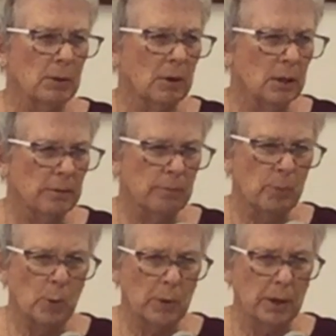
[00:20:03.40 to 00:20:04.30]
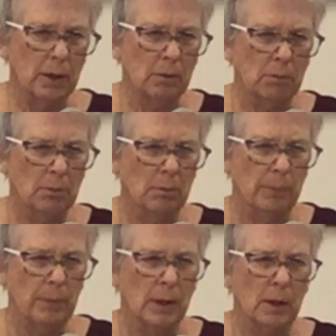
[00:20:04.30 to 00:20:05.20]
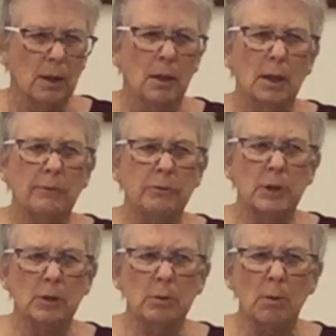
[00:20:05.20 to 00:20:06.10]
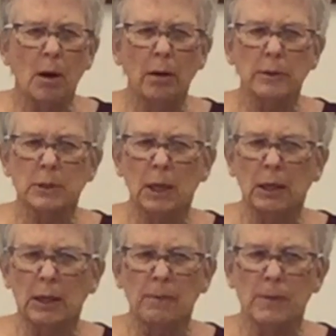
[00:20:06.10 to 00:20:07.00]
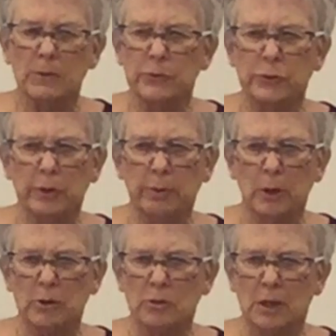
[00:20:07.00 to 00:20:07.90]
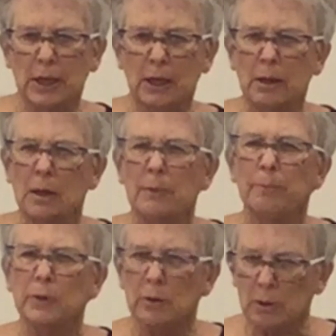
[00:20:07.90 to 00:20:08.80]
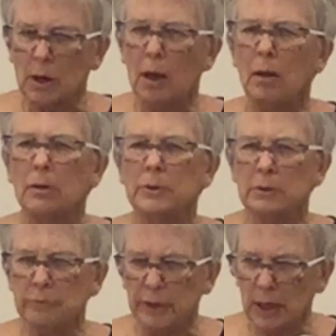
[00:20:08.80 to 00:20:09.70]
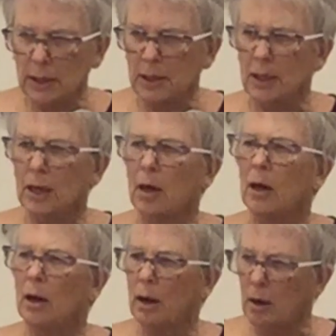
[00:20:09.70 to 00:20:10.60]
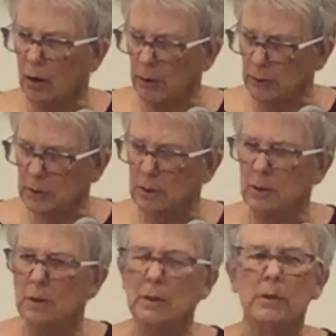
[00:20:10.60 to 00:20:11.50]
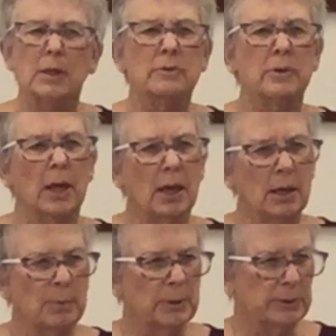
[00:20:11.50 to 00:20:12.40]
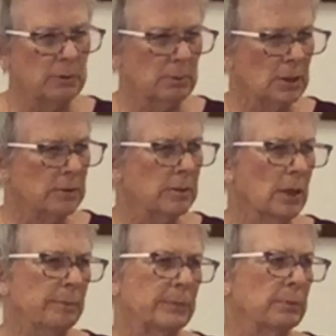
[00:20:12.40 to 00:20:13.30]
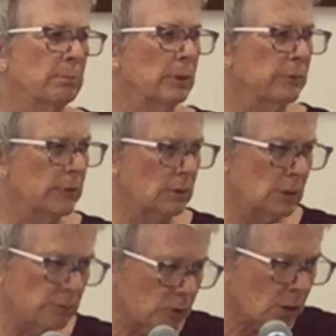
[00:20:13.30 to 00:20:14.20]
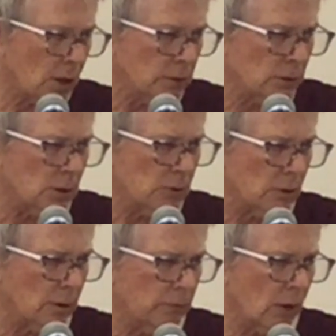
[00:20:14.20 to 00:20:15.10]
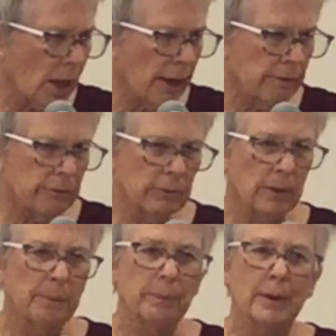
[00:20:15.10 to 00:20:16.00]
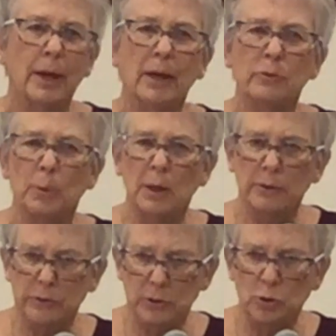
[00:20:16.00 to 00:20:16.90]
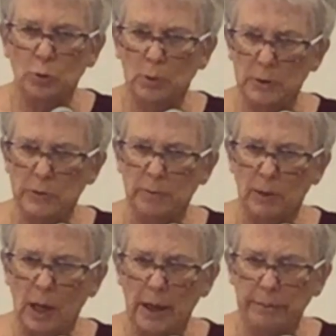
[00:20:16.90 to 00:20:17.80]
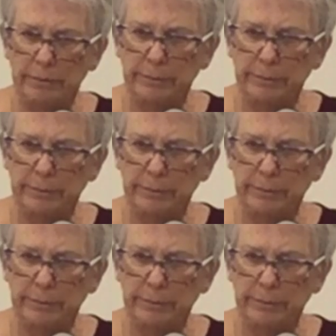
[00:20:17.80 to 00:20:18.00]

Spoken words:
period of mourning, if you are taking this seriously, you're cultivating a heart that's able to accept both the difficulties of life as well as the joys of life.